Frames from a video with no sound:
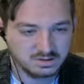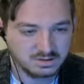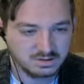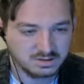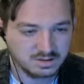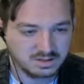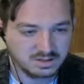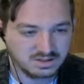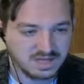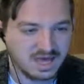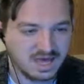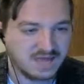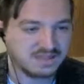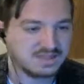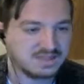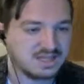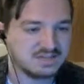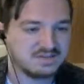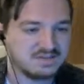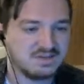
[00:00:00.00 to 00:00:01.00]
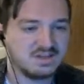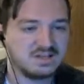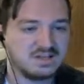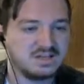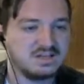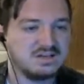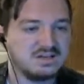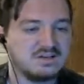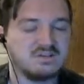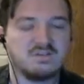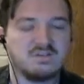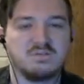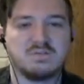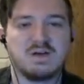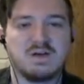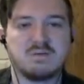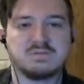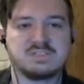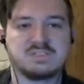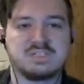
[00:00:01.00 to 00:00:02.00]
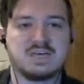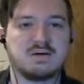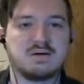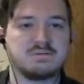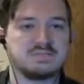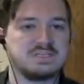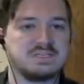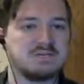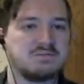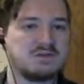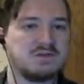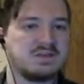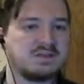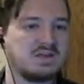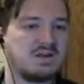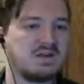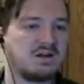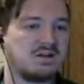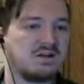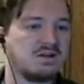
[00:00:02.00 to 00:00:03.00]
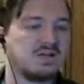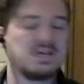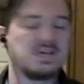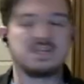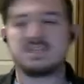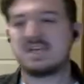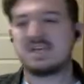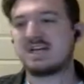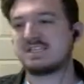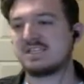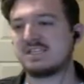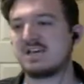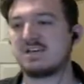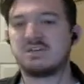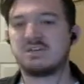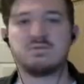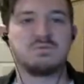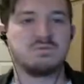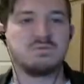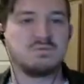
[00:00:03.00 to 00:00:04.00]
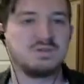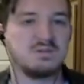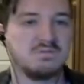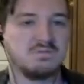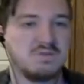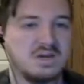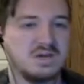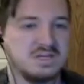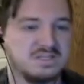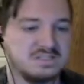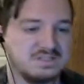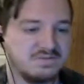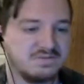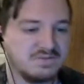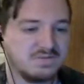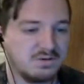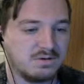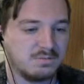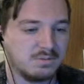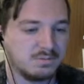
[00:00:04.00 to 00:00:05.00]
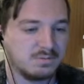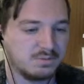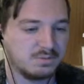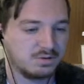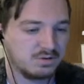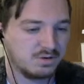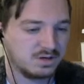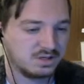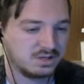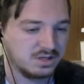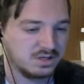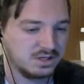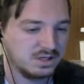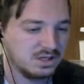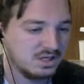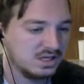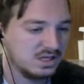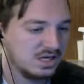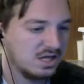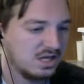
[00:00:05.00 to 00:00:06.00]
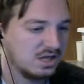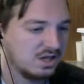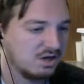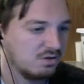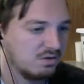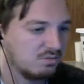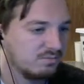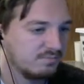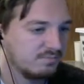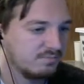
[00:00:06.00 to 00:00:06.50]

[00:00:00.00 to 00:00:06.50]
Like that. That's all I needed to do. That was that was it right there. That's how you would win the race, if I remember correctly. Hello.